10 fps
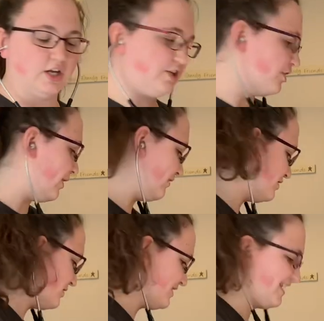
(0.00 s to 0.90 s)
you don't have
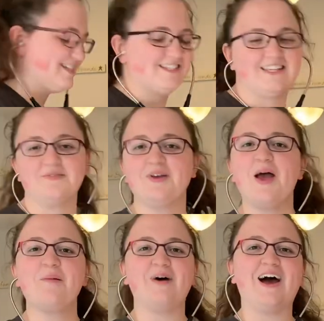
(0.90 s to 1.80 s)
to do it skin to skin,
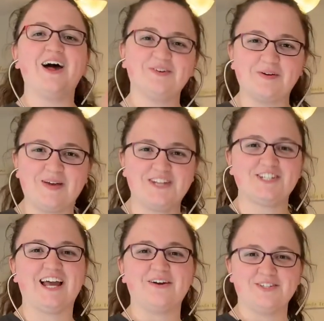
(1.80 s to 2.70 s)
but on a real
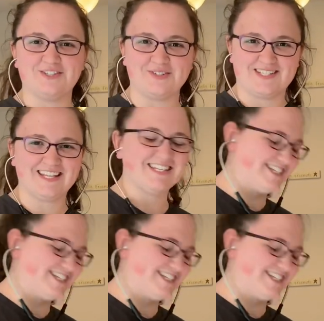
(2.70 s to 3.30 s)
patient, I would do it skin to